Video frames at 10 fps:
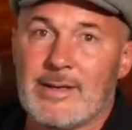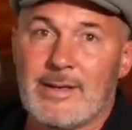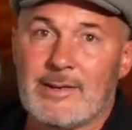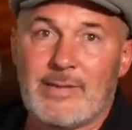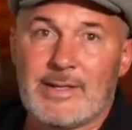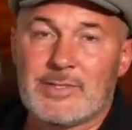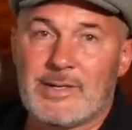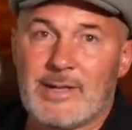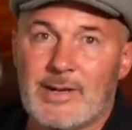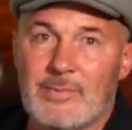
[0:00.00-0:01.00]

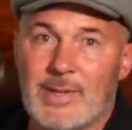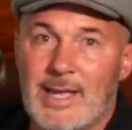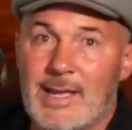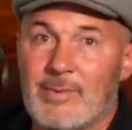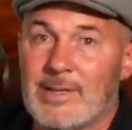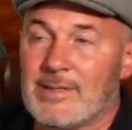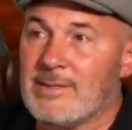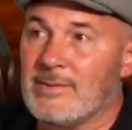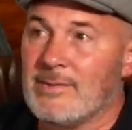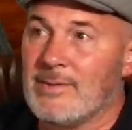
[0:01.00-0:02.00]
adventure, and we can't wait
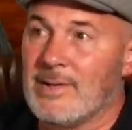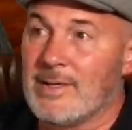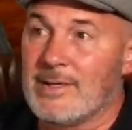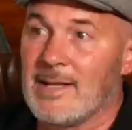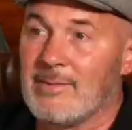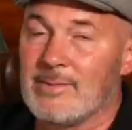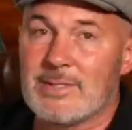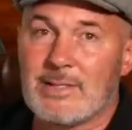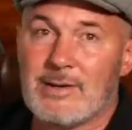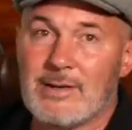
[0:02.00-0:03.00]
to get that one
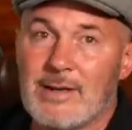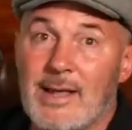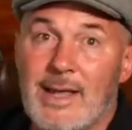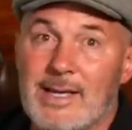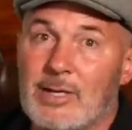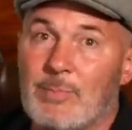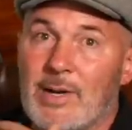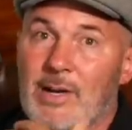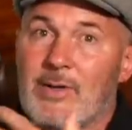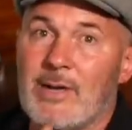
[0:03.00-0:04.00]
started and to
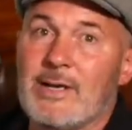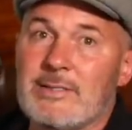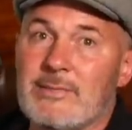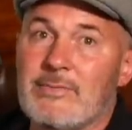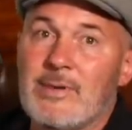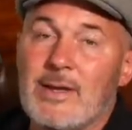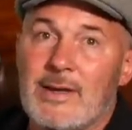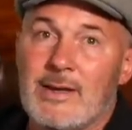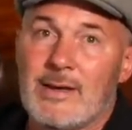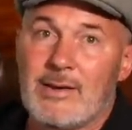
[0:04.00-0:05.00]
bring all kinds of
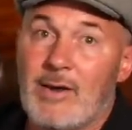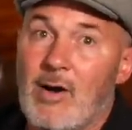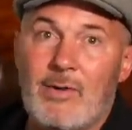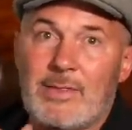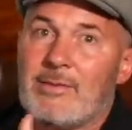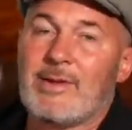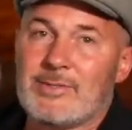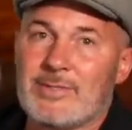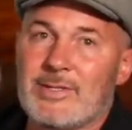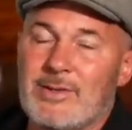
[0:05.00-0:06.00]
all the
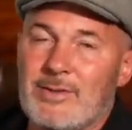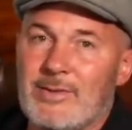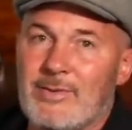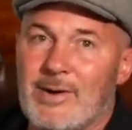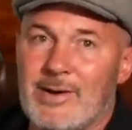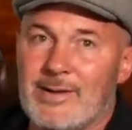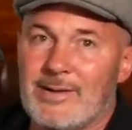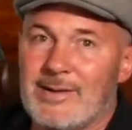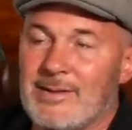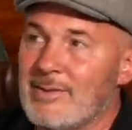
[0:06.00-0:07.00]
adventures to you
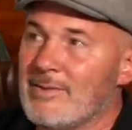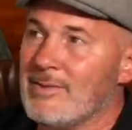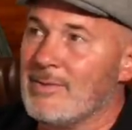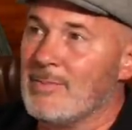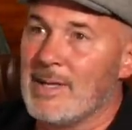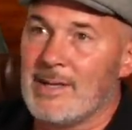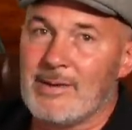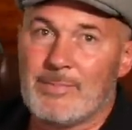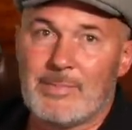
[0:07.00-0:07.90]
on YouTube and on